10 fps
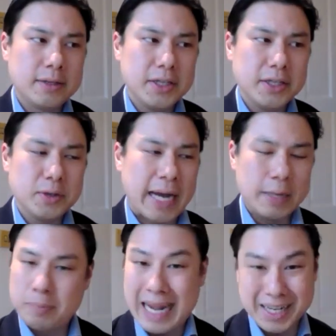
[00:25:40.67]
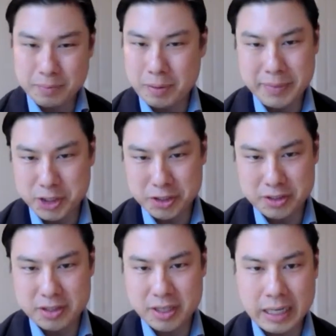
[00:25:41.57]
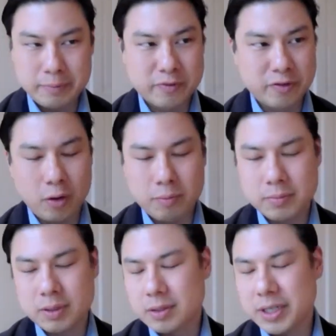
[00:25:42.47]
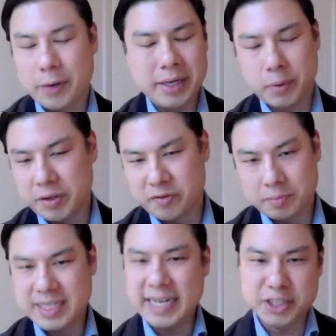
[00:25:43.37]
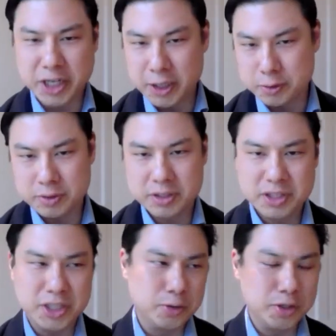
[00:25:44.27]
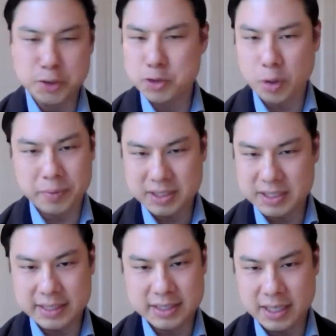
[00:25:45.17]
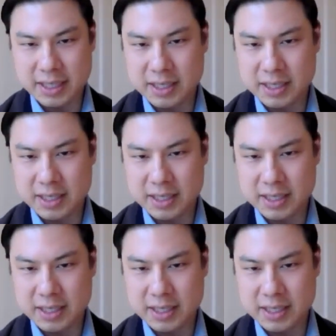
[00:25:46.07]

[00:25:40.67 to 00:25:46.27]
had planning permission from anybody from Tesco's to a new shopping centre,